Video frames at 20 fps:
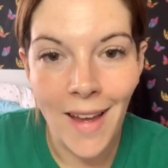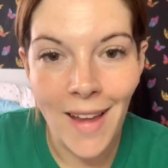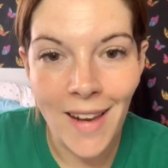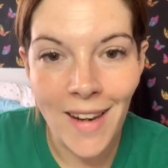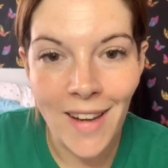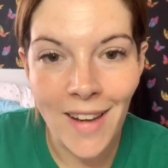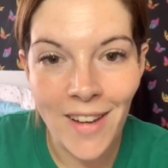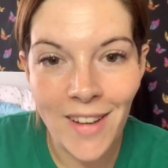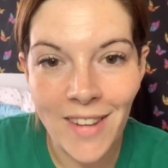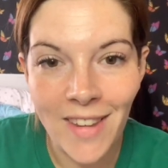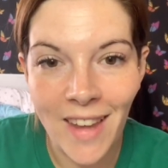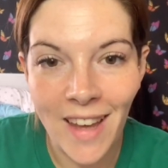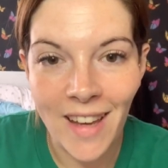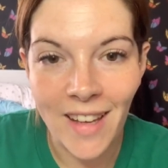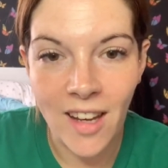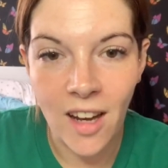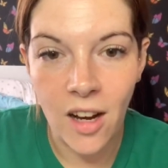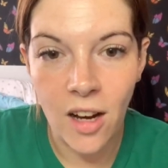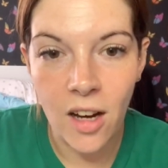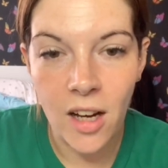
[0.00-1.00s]
Hello there
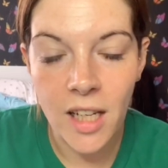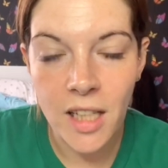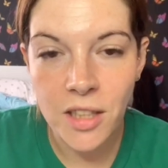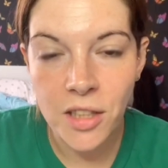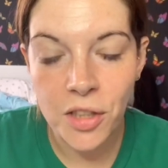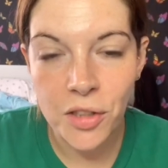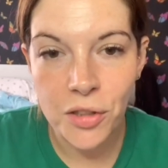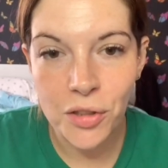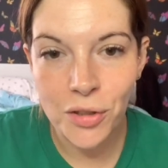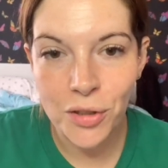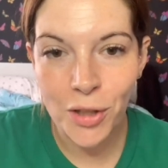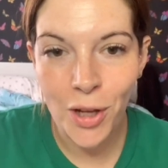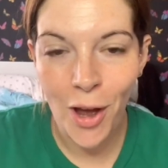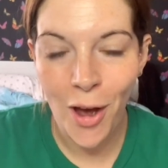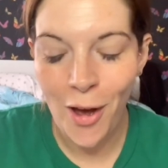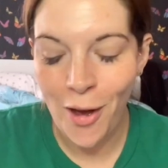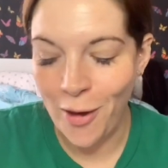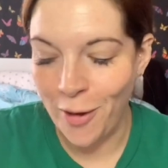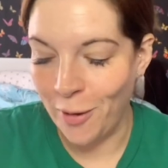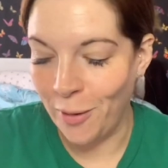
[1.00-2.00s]
guys.
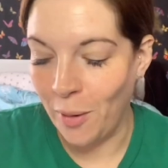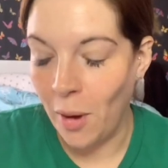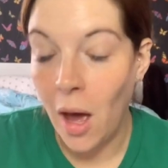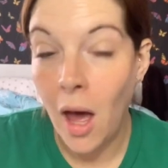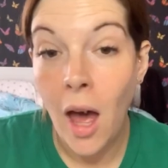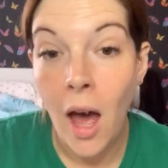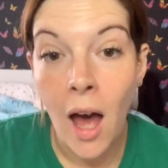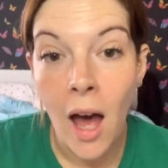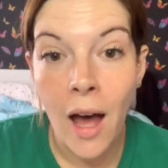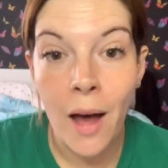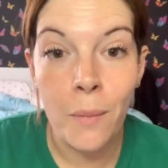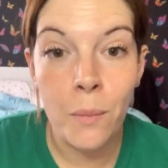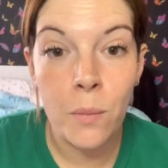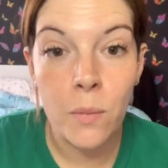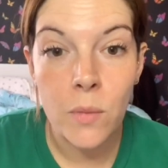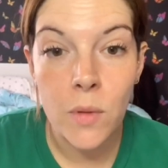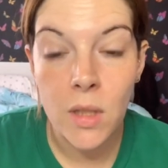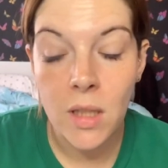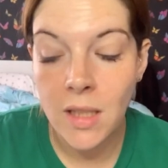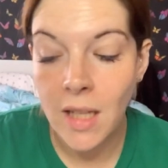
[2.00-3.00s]
So
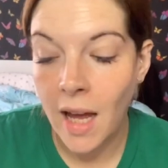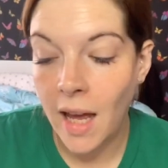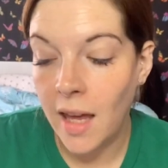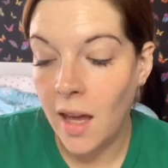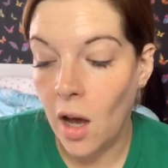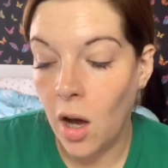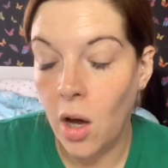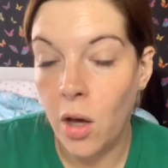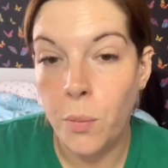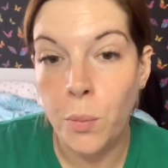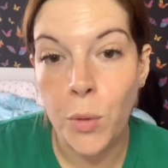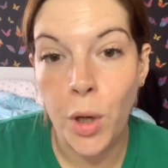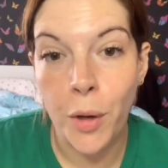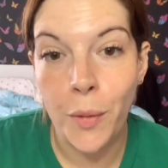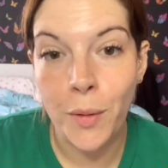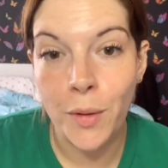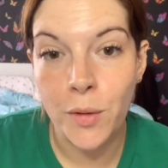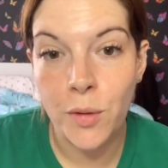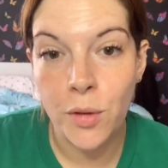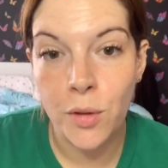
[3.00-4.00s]
today I'm
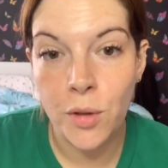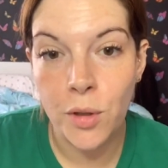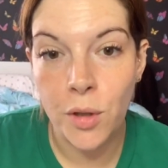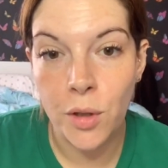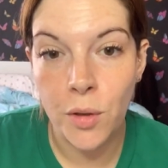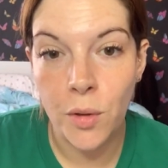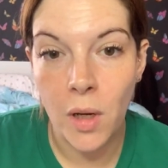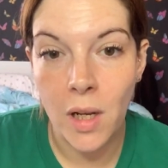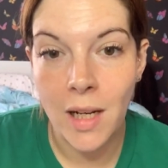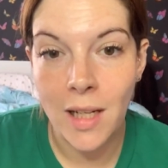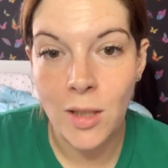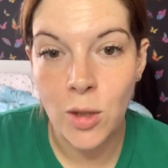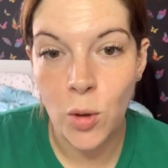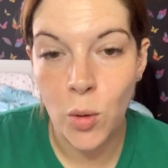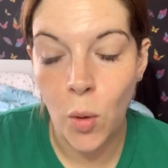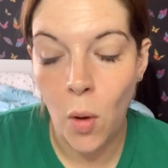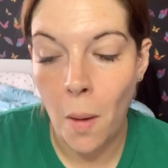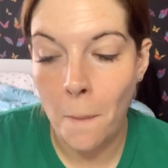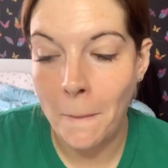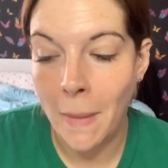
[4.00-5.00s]
going to do a
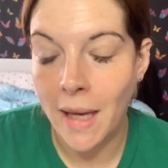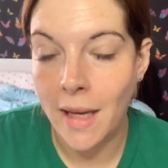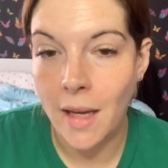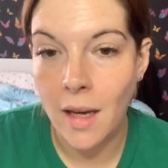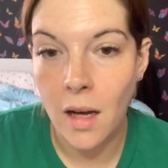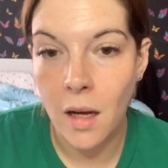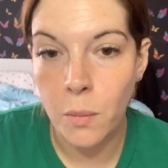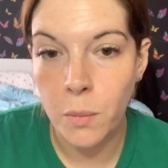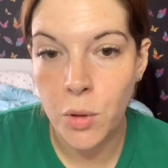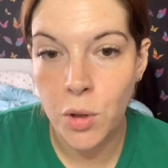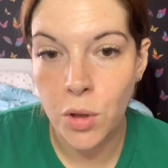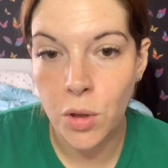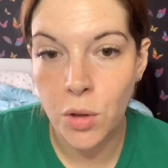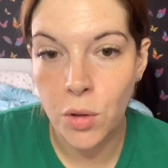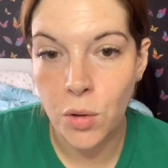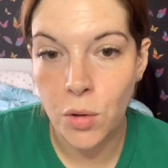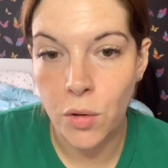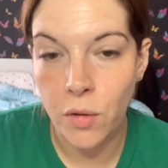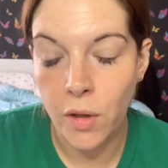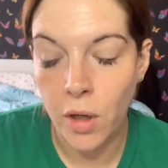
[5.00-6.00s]
little makeup
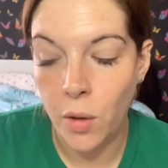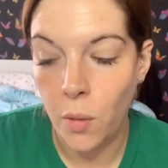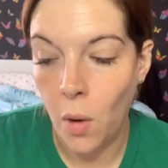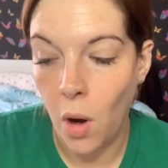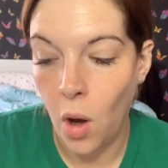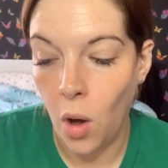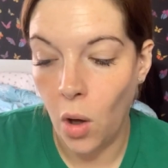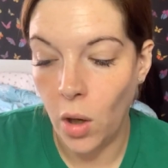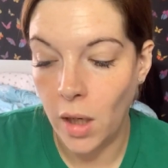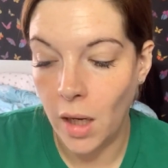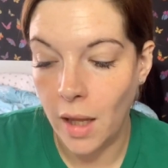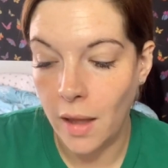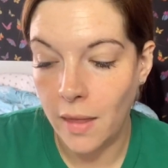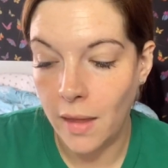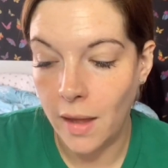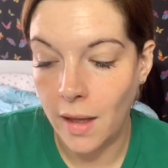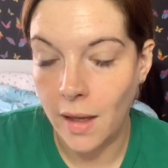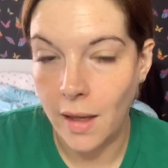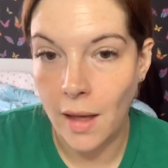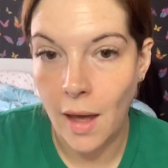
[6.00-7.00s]
tutorial on
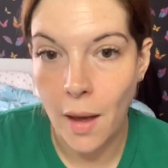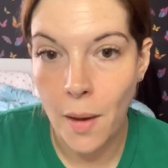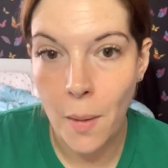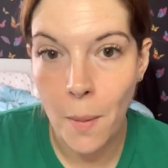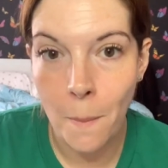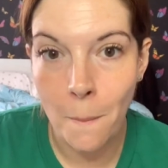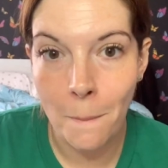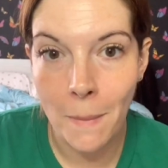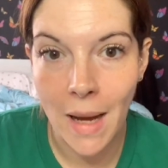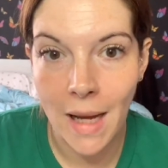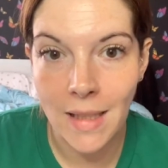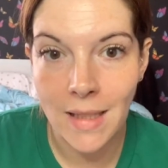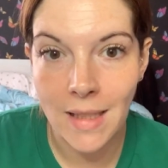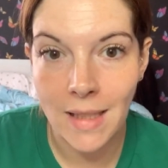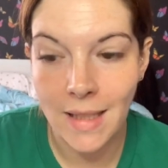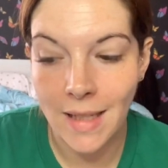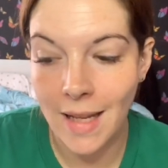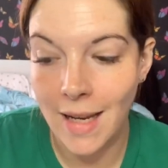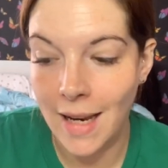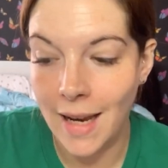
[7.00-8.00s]
the matte
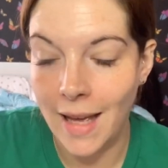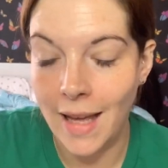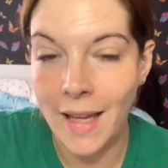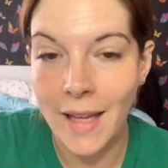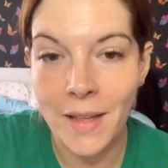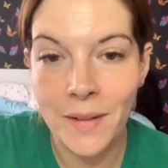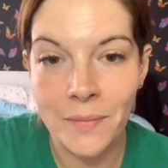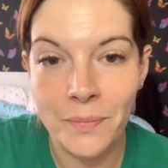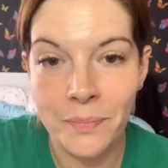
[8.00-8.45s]
clay.